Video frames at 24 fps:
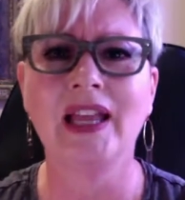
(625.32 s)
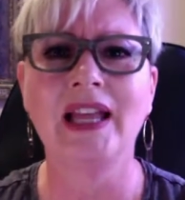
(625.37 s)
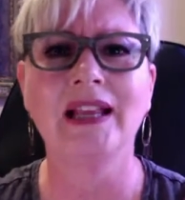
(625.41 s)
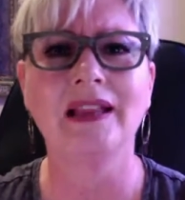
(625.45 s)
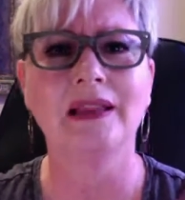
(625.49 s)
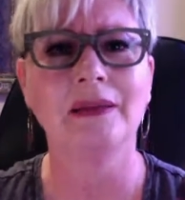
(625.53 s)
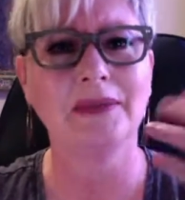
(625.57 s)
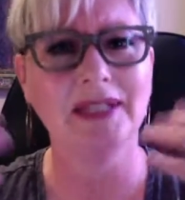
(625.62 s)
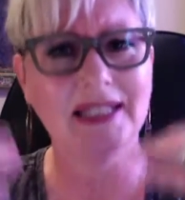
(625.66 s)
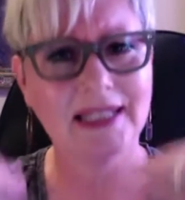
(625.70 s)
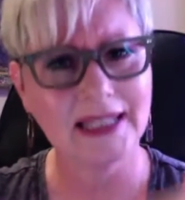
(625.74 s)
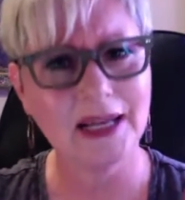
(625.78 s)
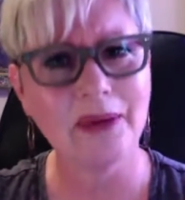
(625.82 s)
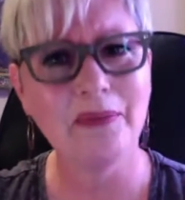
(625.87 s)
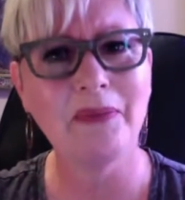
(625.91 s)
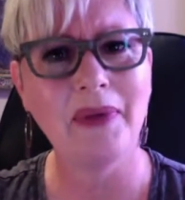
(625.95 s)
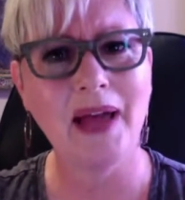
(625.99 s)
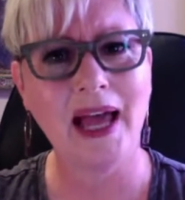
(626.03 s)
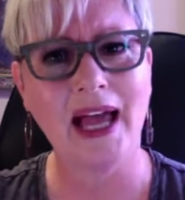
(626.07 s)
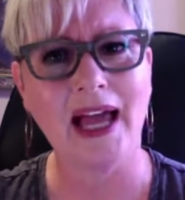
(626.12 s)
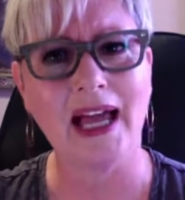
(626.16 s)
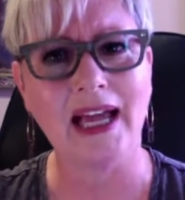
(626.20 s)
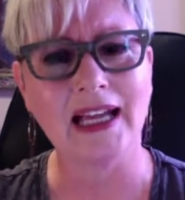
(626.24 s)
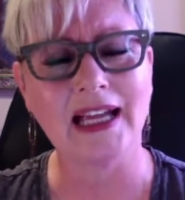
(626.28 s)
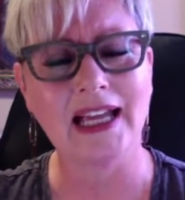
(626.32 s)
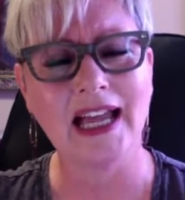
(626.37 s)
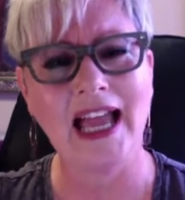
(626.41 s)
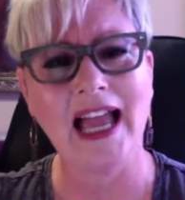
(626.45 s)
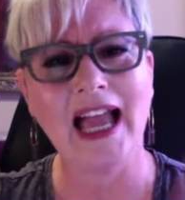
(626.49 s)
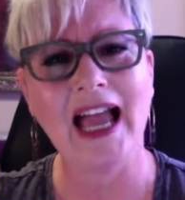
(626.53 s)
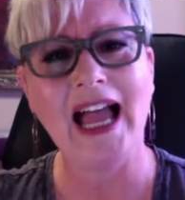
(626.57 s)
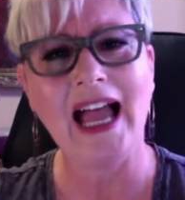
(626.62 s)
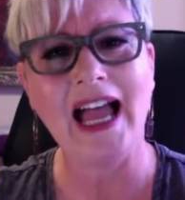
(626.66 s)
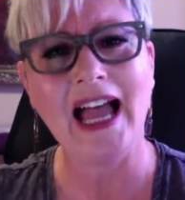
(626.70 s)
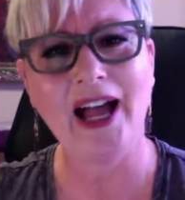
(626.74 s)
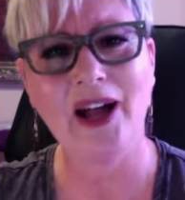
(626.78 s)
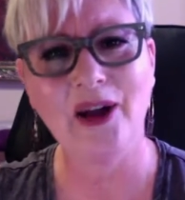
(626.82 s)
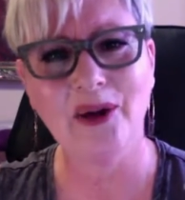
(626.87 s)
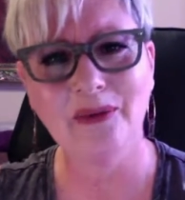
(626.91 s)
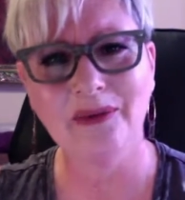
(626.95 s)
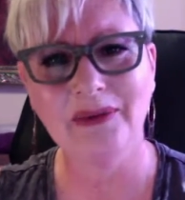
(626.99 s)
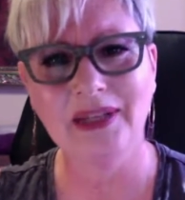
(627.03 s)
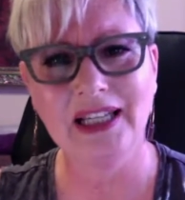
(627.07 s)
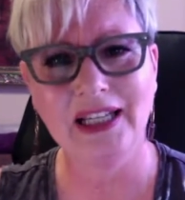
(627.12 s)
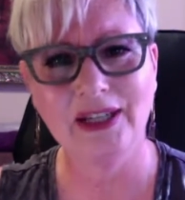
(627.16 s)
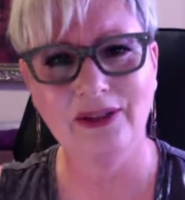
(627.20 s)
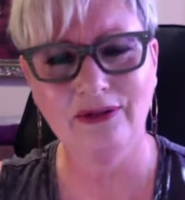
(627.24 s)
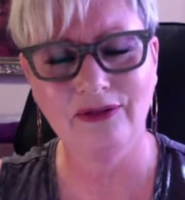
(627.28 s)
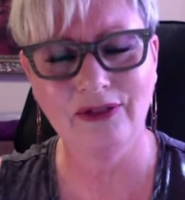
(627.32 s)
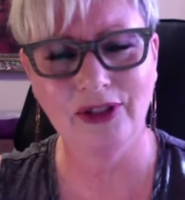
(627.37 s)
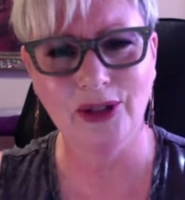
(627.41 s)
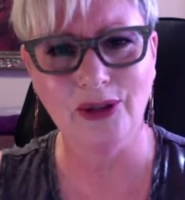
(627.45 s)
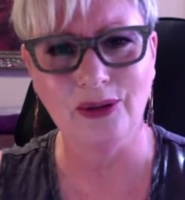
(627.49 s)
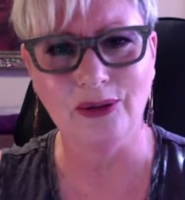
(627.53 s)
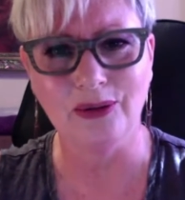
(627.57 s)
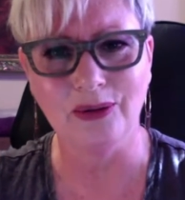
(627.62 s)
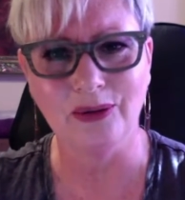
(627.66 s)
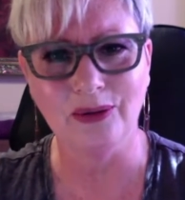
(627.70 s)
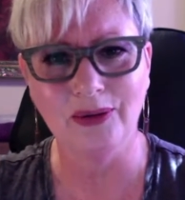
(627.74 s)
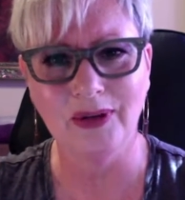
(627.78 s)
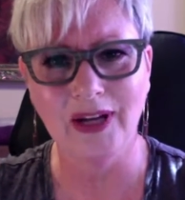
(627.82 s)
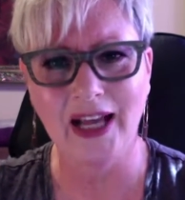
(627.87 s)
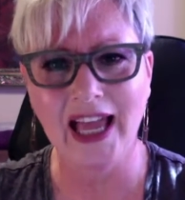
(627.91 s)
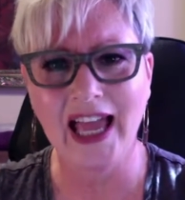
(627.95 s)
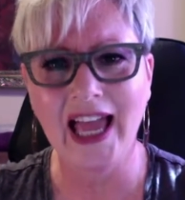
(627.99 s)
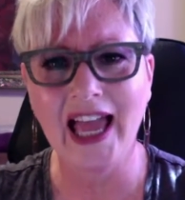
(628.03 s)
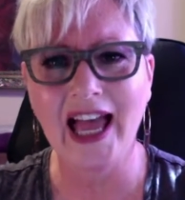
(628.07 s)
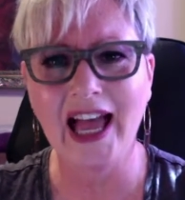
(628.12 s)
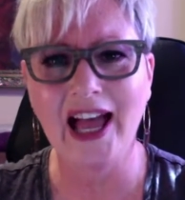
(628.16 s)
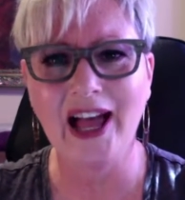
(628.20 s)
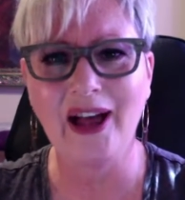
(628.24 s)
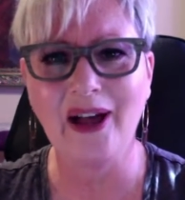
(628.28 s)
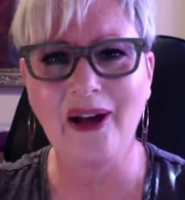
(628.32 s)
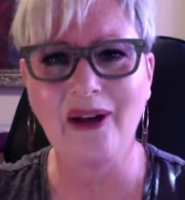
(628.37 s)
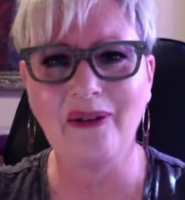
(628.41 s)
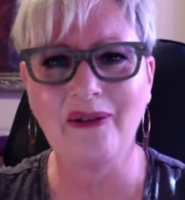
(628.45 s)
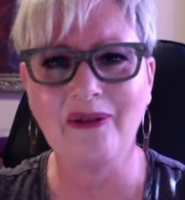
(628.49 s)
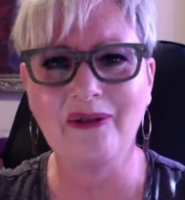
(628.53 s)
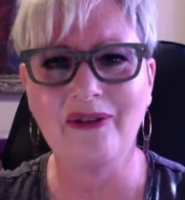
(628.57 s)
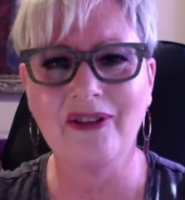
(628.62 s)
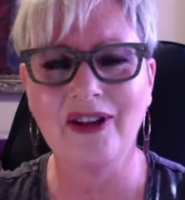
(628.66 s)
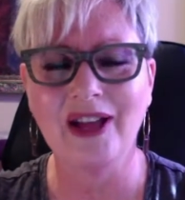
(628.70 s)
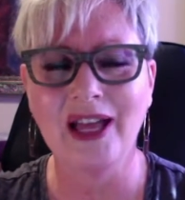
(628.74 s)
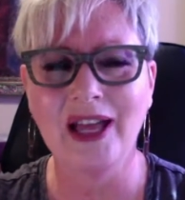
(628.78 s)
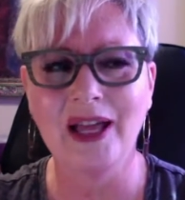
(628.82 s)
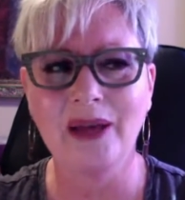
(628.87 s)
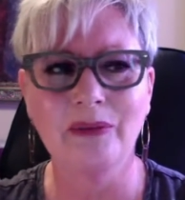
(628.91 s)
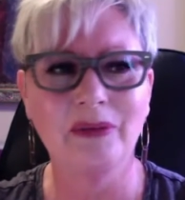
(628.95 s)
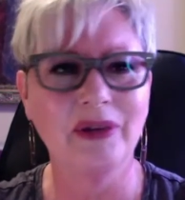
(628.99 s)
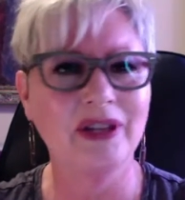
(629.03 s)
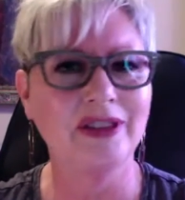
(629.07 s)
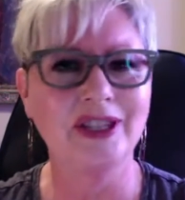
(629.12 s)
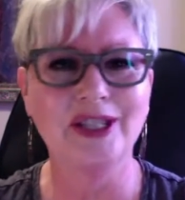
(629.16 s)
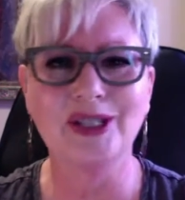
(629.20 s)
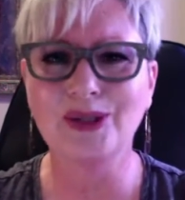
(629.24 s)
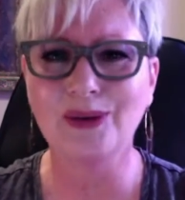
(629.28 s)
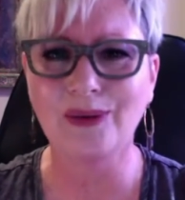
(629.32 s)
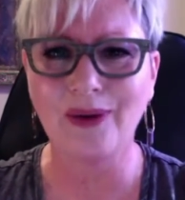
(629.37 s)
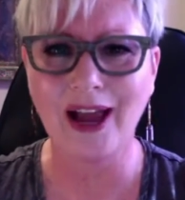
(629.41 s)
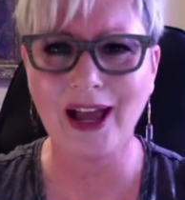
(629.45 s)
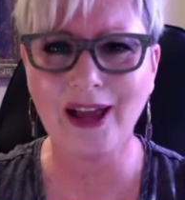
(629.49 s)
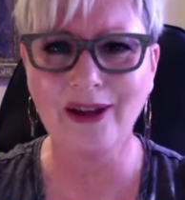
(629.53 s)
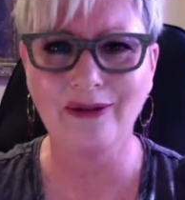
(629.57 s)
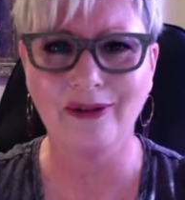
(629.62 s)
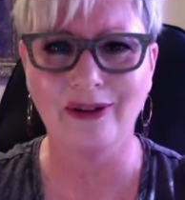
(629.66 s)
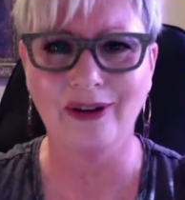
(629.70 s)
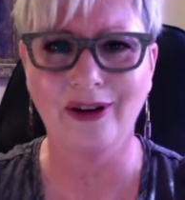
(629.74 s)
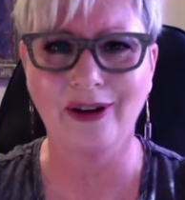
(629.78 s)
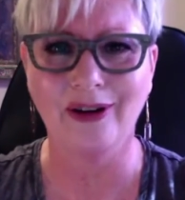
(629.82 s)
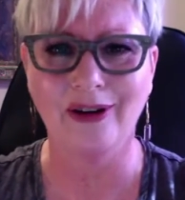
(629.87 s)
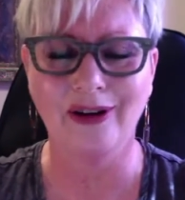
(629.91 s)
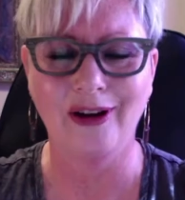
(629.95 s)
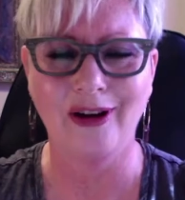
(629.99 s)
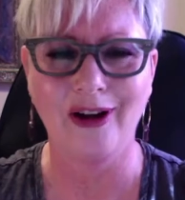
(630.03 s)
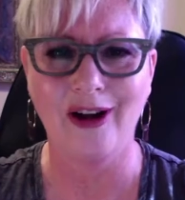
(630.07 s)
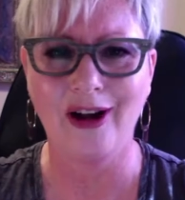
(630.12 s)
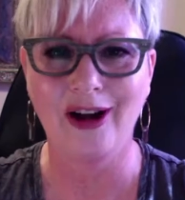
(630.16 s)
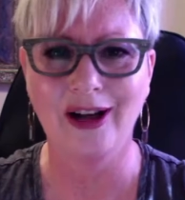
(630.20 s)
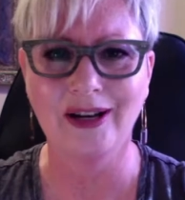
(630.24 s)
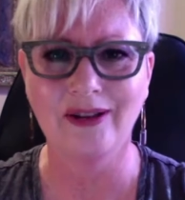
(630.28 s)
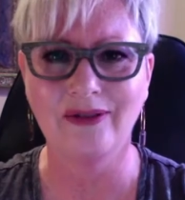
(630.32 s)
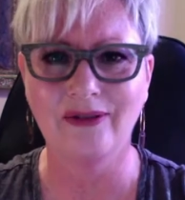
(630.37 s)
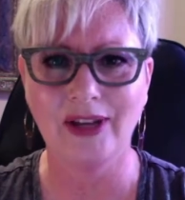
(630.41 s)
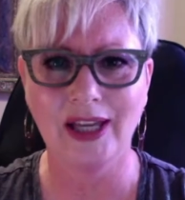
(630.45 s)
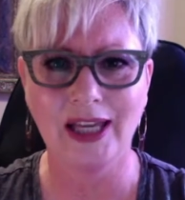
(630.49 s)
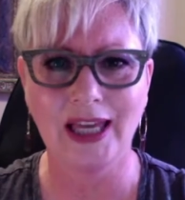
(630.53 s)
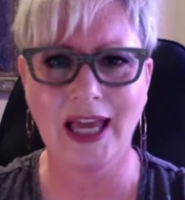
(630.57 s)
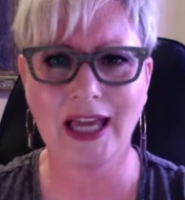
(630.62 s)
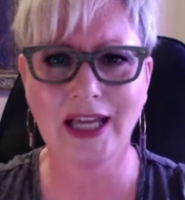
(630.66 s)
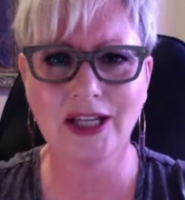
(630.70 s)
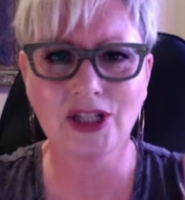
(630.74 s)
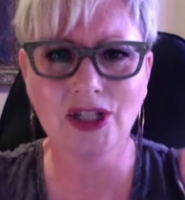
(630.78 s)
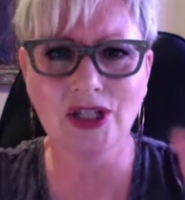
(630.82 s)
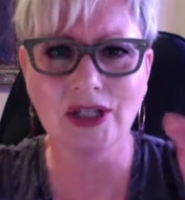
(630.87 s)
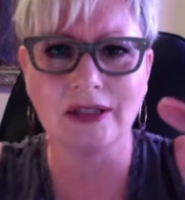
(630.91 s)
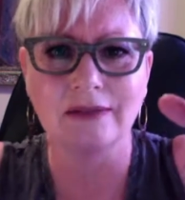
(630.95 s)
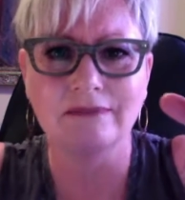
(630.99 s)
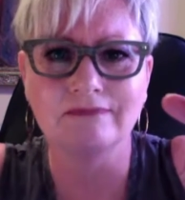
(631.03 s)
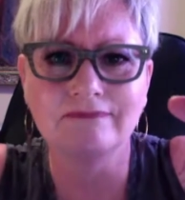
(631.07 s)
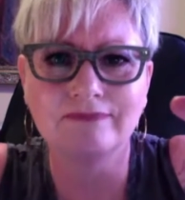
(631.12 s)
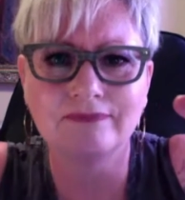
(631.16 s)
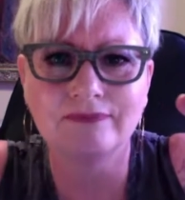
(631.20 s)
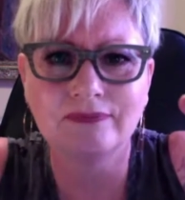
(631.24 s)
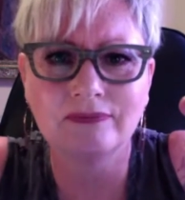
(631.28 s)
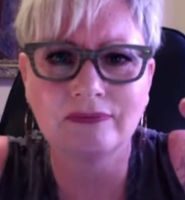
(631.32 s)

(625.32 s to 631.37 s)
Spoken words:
me step back. How many of you have been the driver on a vacation?